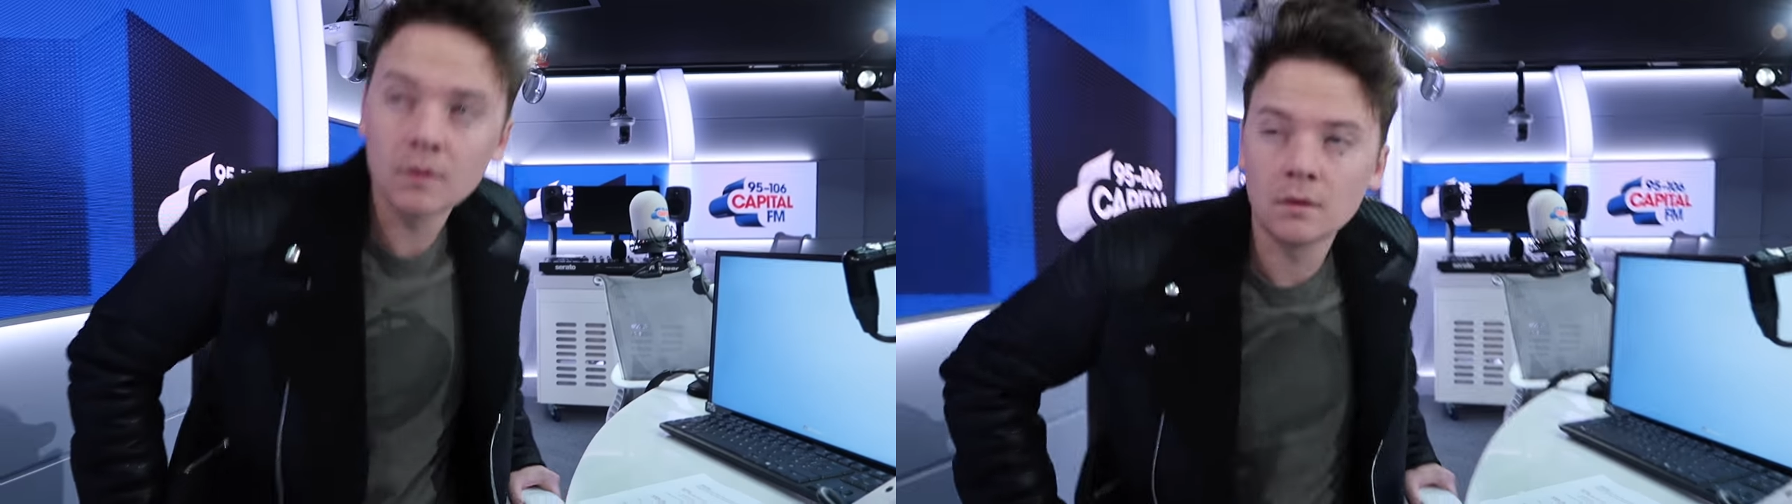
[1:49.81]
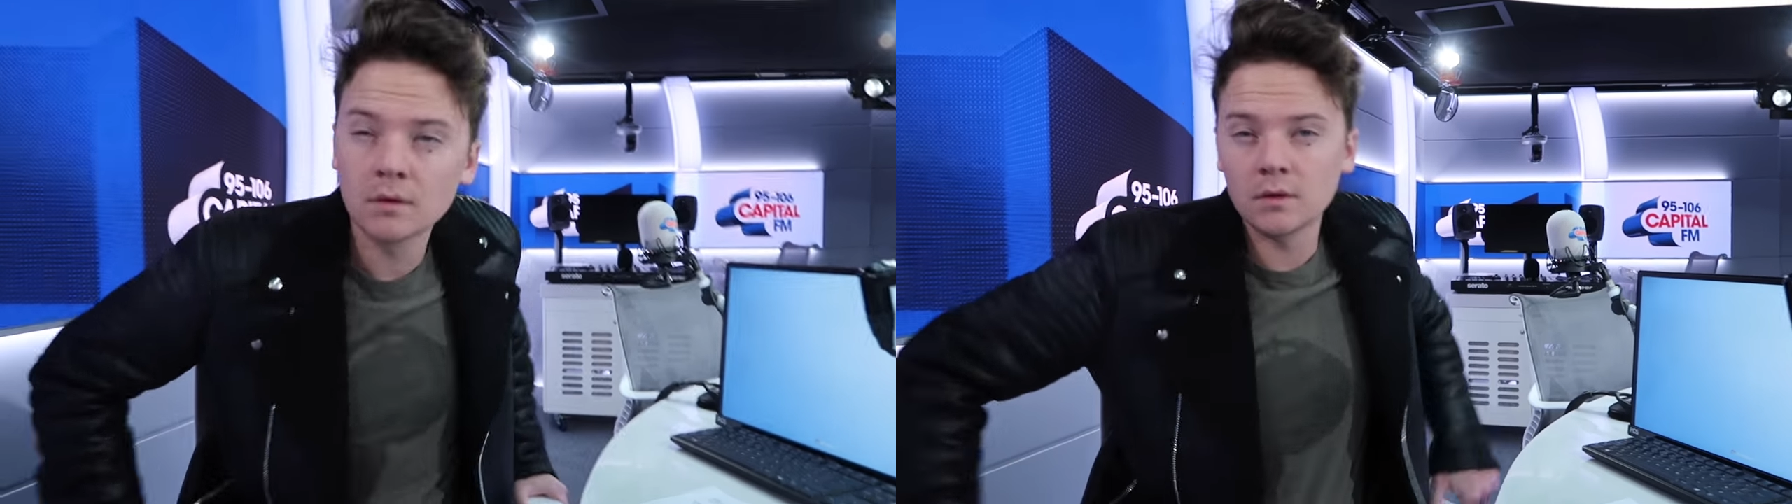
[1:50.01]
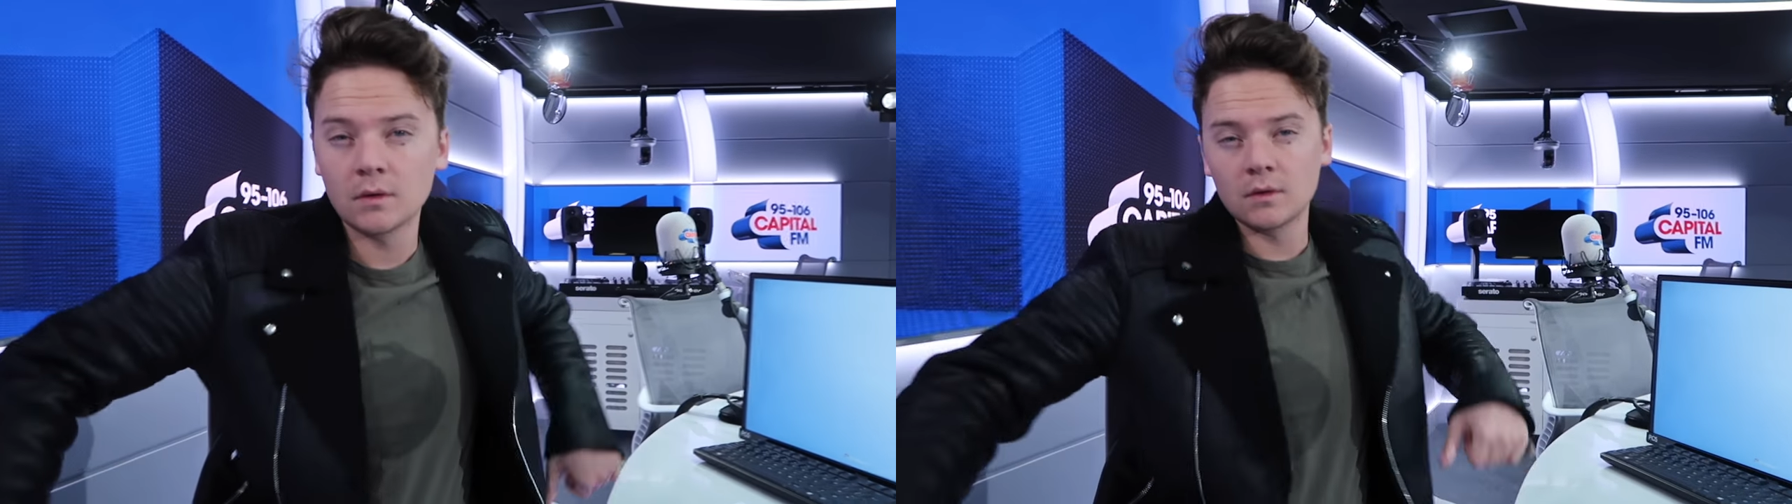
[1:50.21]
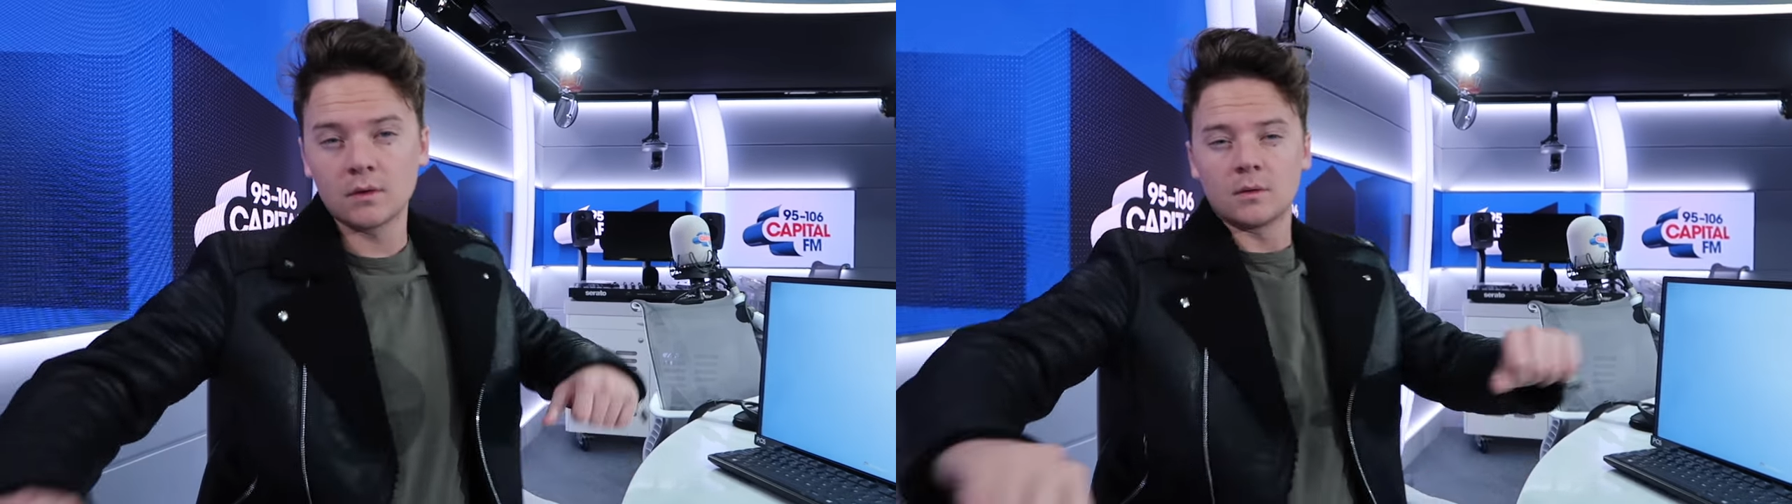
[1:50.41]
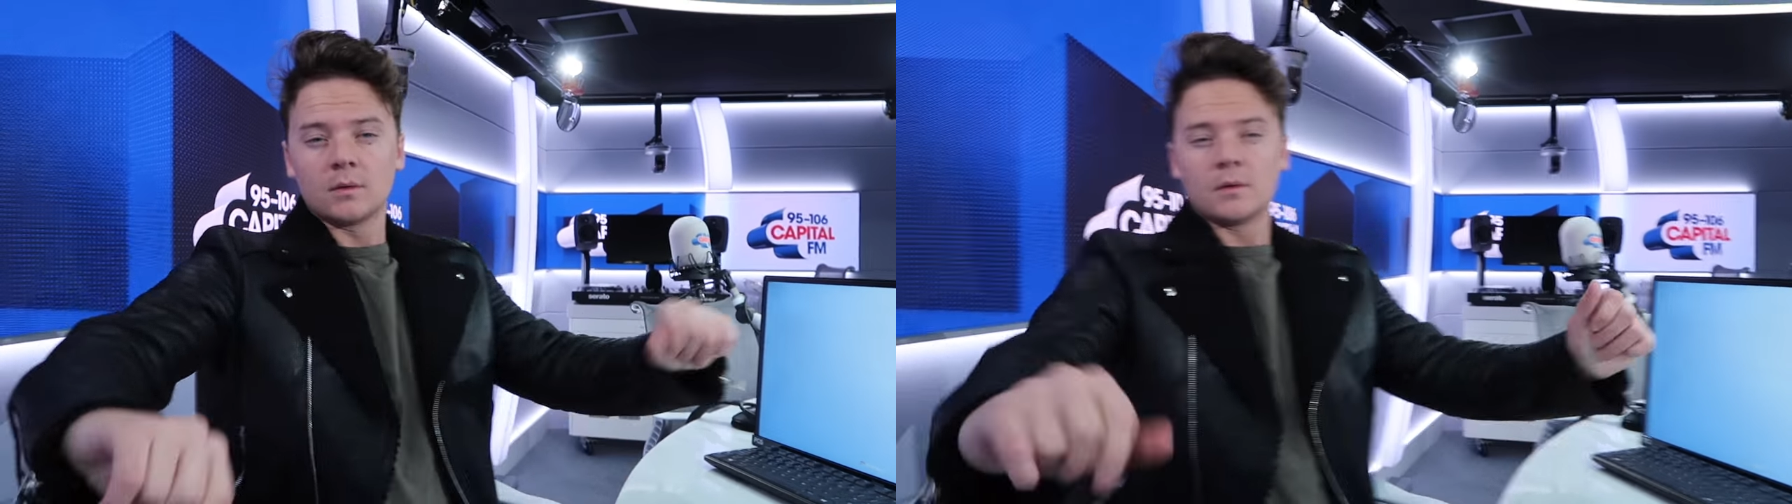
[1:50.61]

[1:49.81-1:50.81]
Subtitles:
talk about the new